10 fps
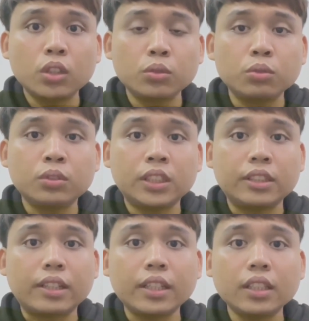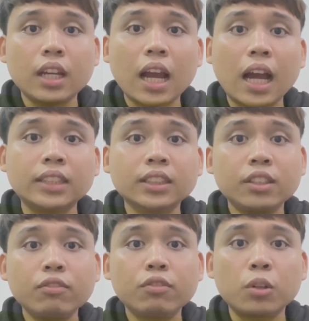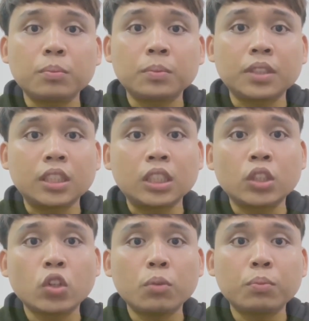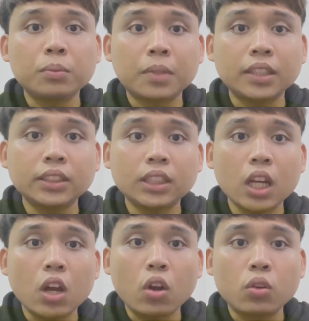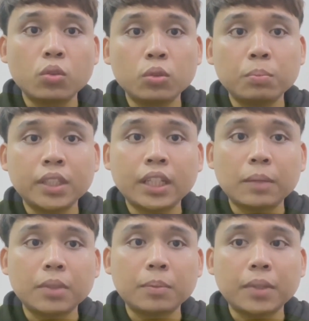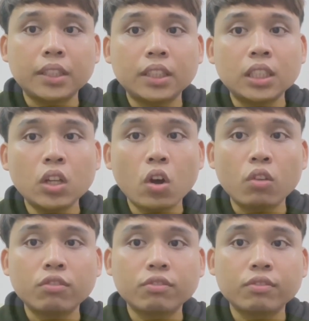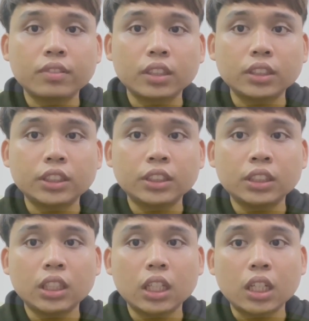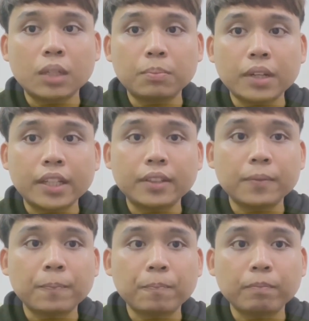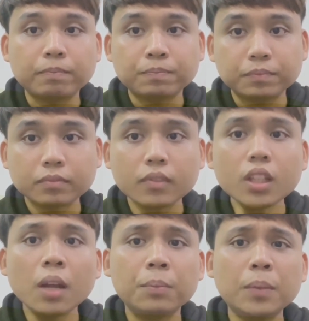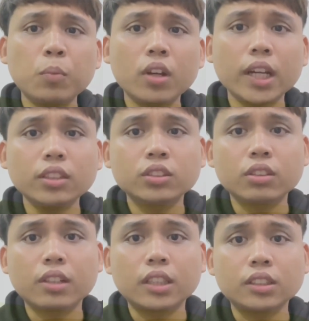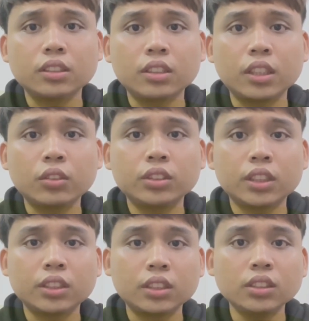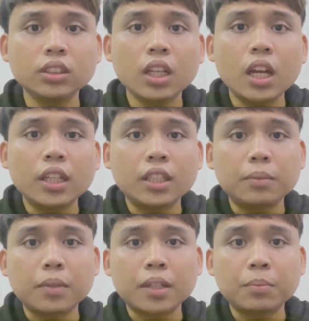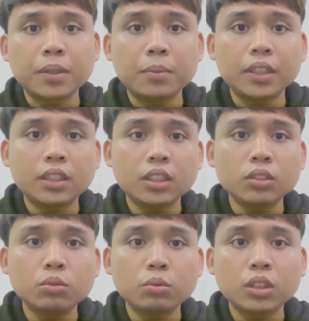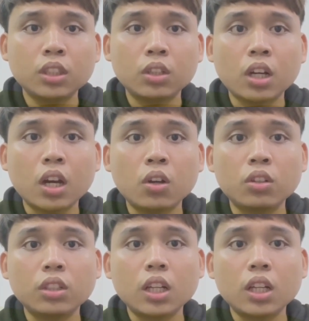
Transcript: do it right, asking from a compromise could become a matter of pride. Be polite throughout the negotiation. It might be better to work out